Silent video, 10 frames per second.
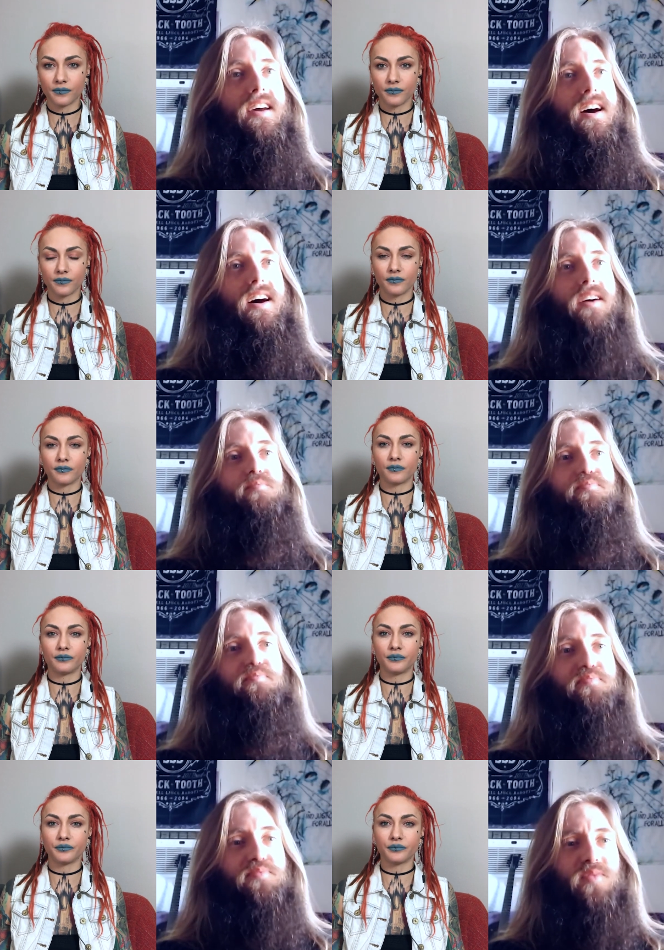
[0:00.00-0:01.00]
Speaker 1: And, uh,
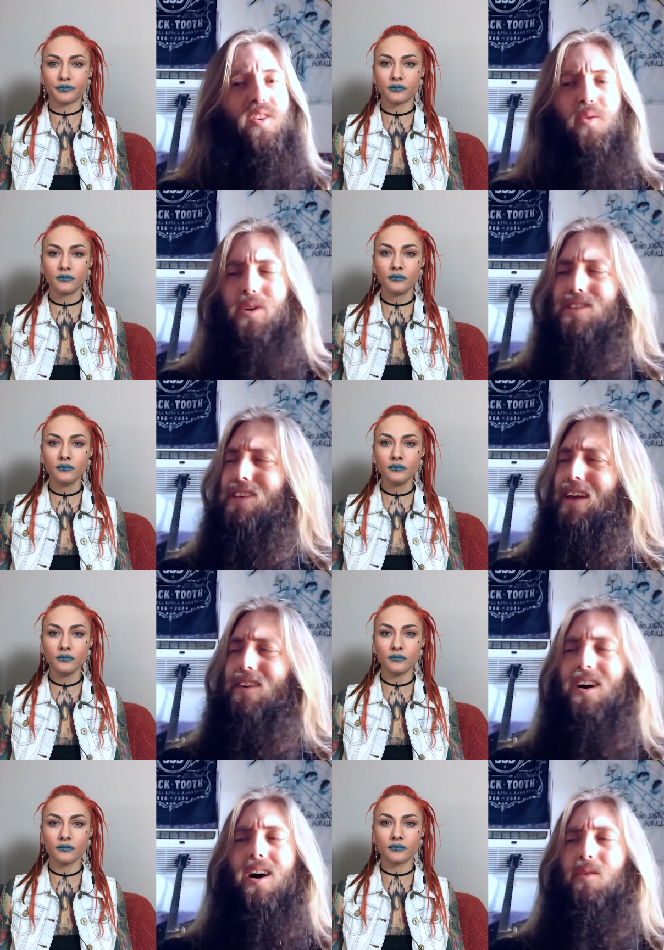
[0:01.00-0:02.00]
we're just
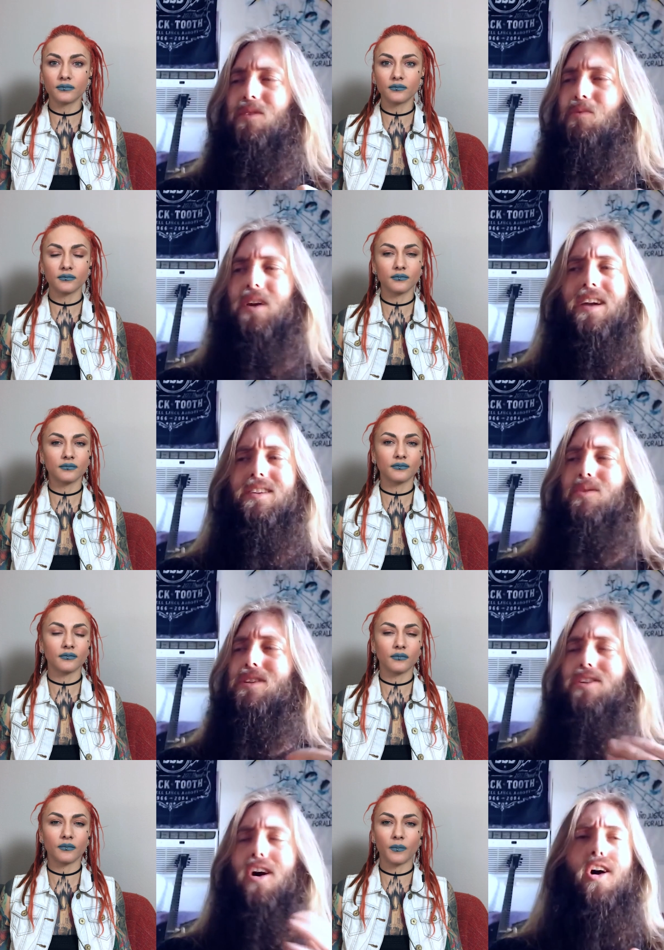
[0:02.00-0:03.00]
like, oh, we got to do
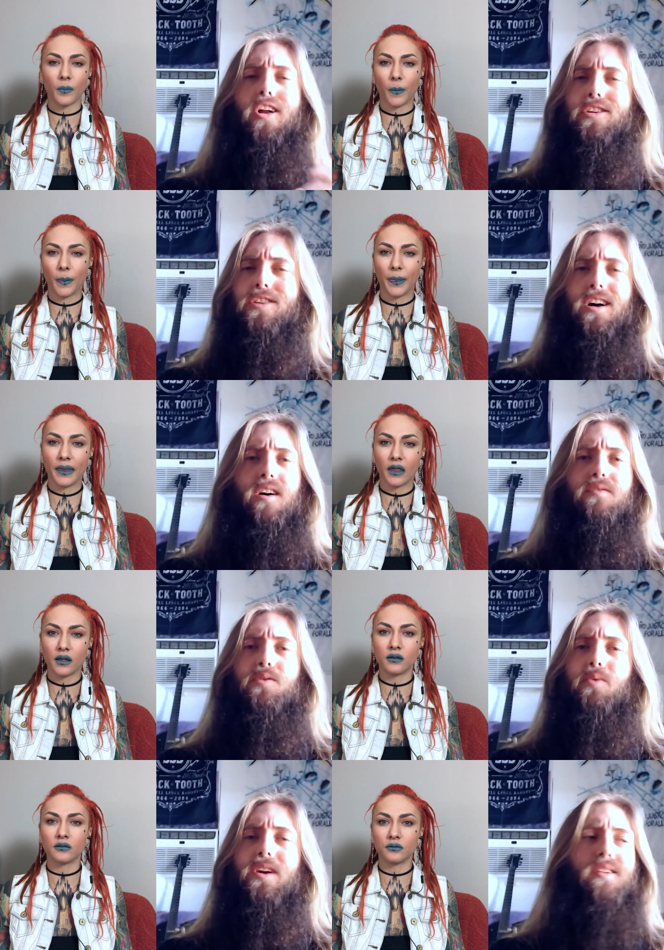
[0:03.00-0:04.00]
this all
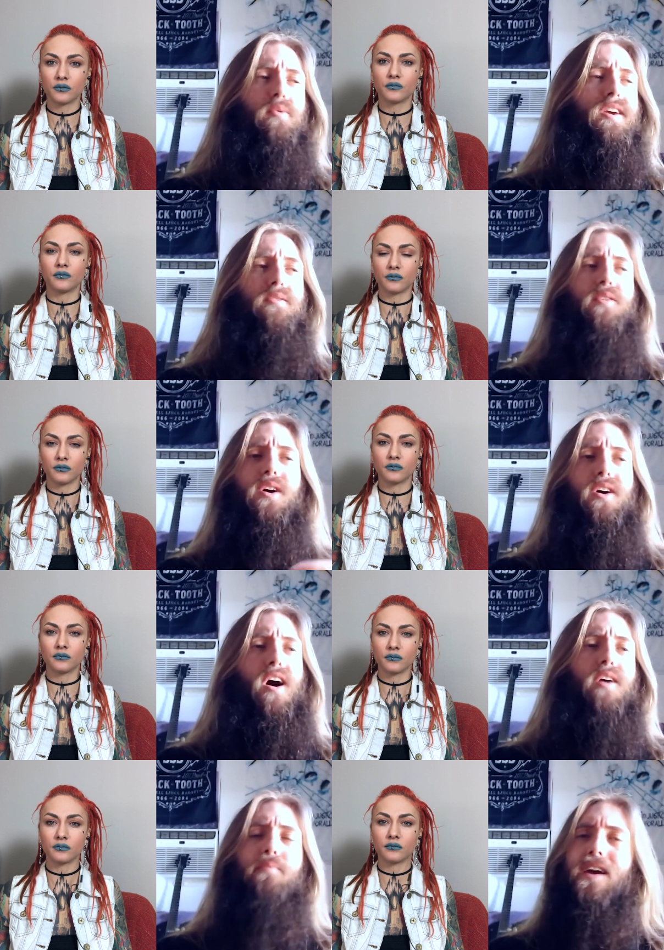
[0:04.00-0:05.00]
ourselves. We can, we,
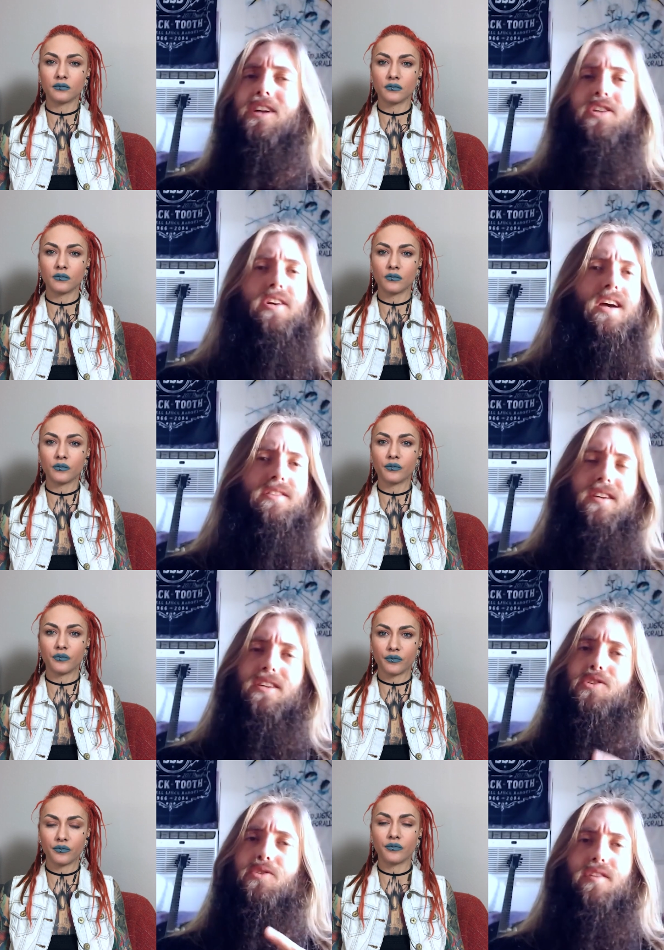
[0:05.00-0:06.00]
our manager has a
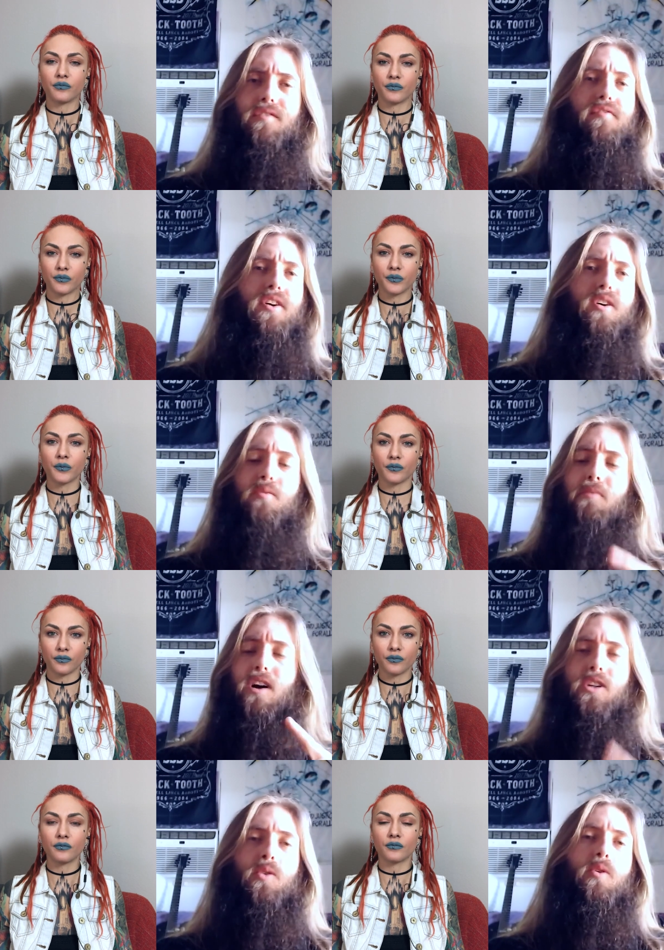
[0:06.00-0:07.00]
history in film.
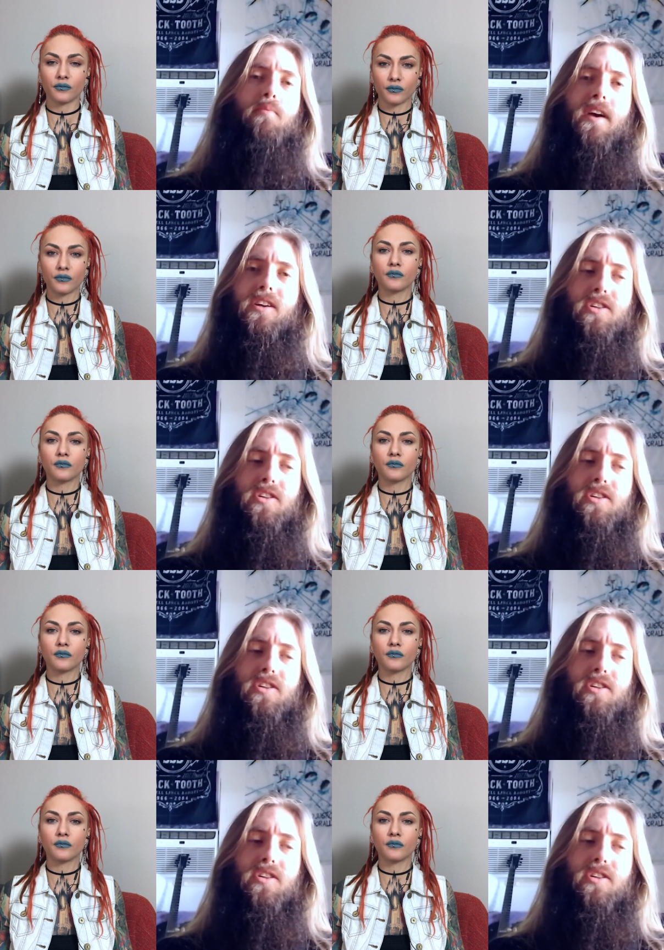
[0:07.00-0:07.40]
Our tour